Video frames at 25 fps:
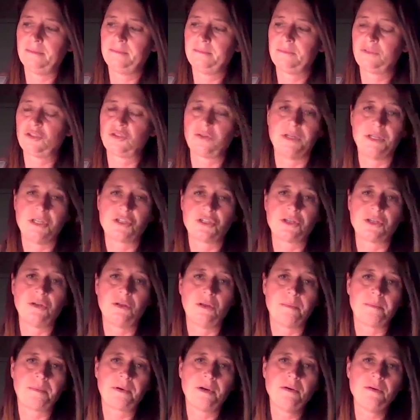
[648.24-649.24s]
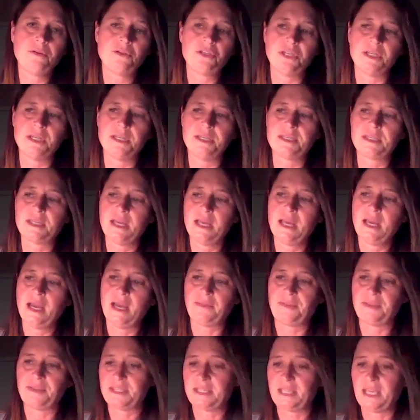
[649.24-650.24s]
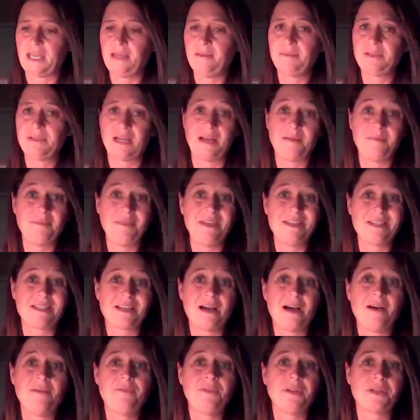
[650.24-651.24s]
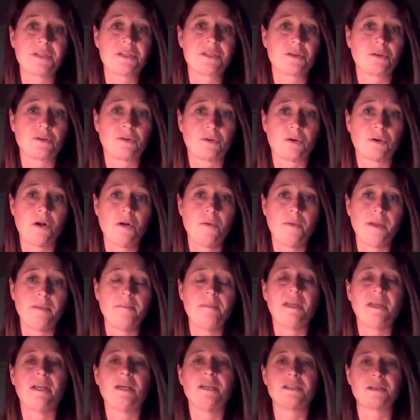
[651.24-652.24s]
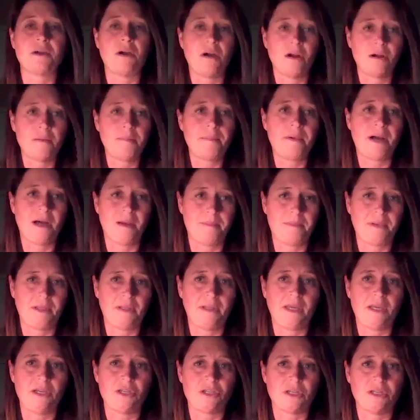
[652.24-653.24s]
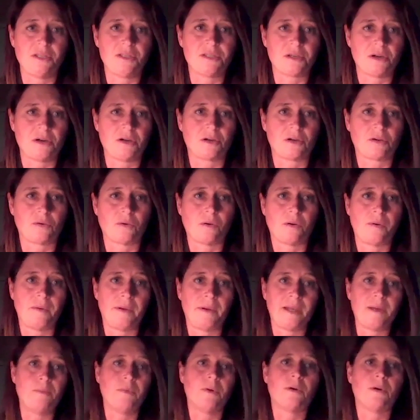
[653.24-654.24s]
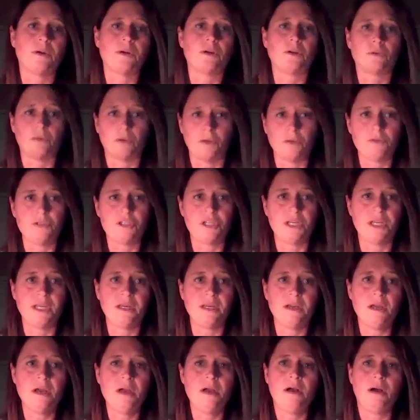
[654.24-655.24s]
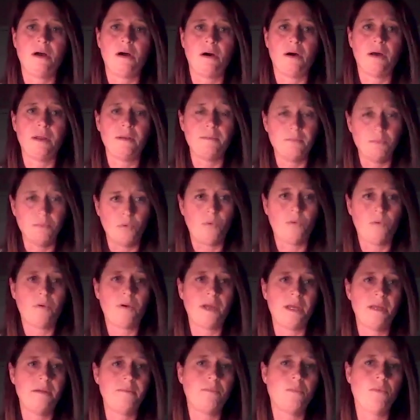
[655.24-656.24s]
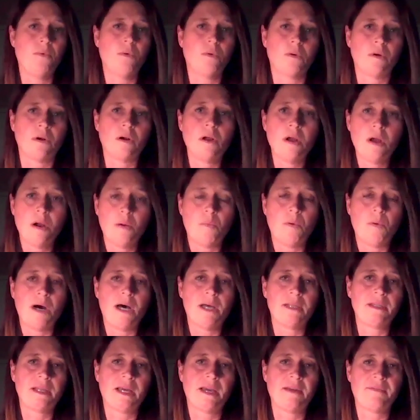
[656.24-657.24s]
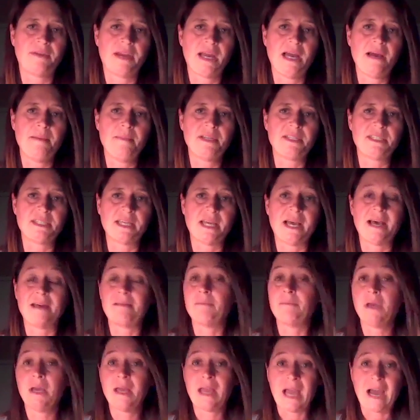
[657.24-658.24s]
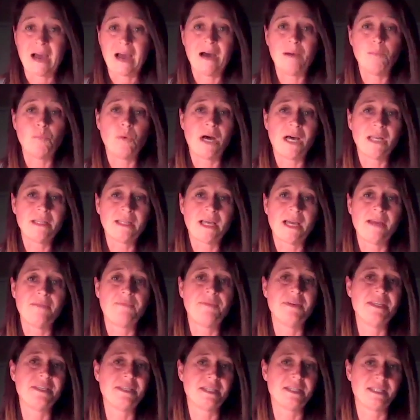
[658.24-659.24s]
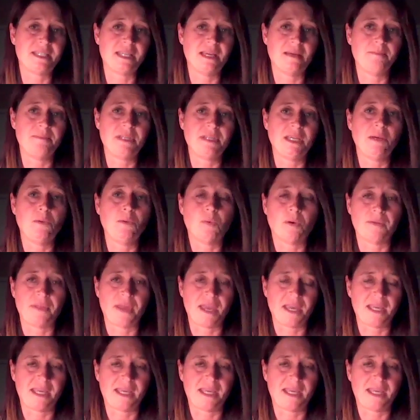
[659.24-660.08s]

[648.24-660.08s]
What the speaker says: traditional approaches, at the same time, these conflicts are growing because our populations are growing. We're encroaching on more and more wildlife habitat. Wildlife is attempting where they